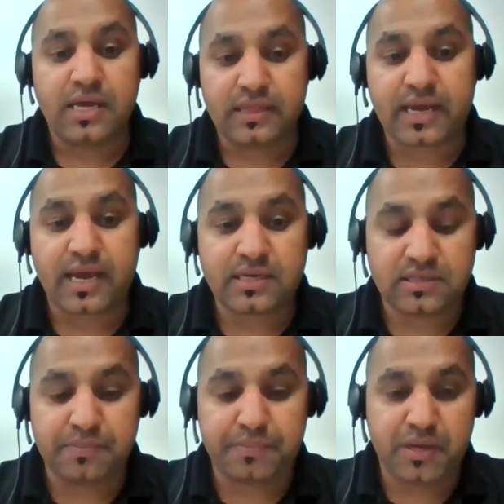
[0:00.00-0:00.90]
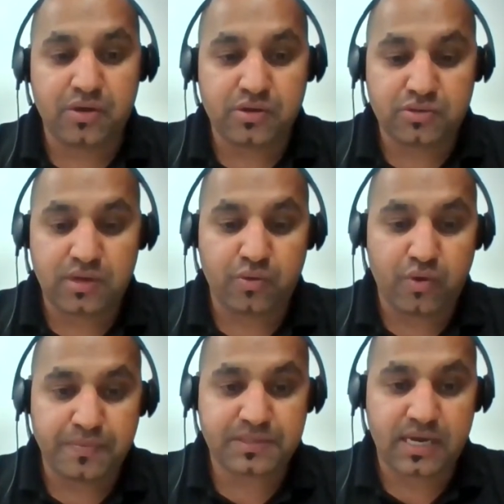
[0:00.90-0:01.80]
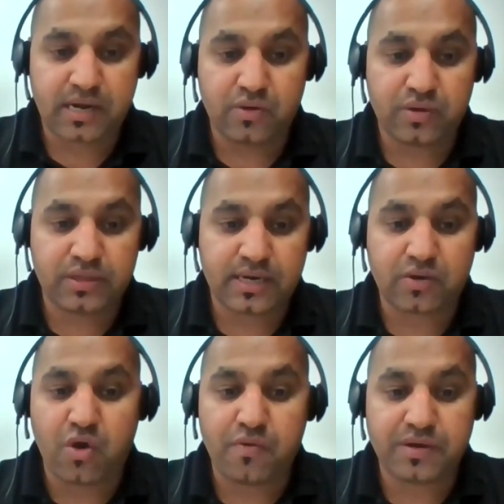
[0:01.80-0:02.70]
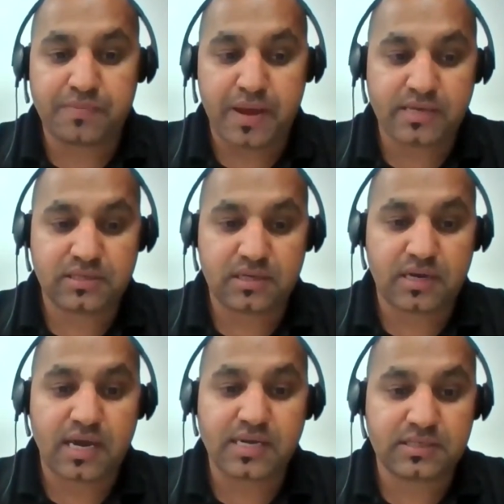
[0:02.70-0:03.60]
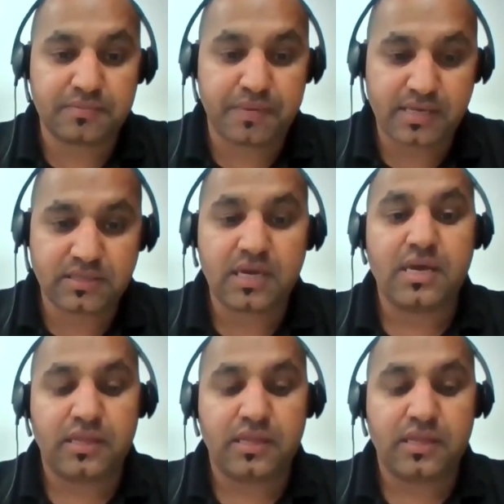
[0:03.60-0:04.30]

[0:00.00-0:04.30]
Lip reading: they can simply go to our website and look that COVID page 19 page.